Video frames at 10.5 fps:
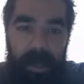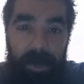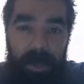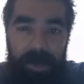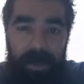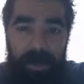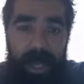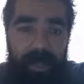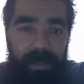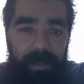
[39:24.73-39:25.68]
emotionally
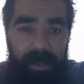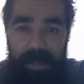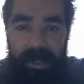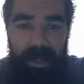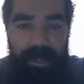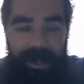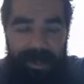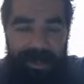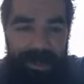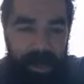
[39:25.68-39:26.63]
reactive towards the end. I
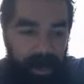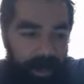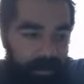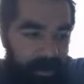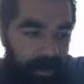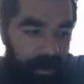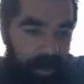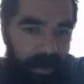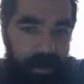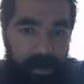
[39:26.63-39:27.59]
was just like, all right, I've done what
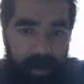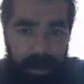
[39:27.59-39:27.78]
I did.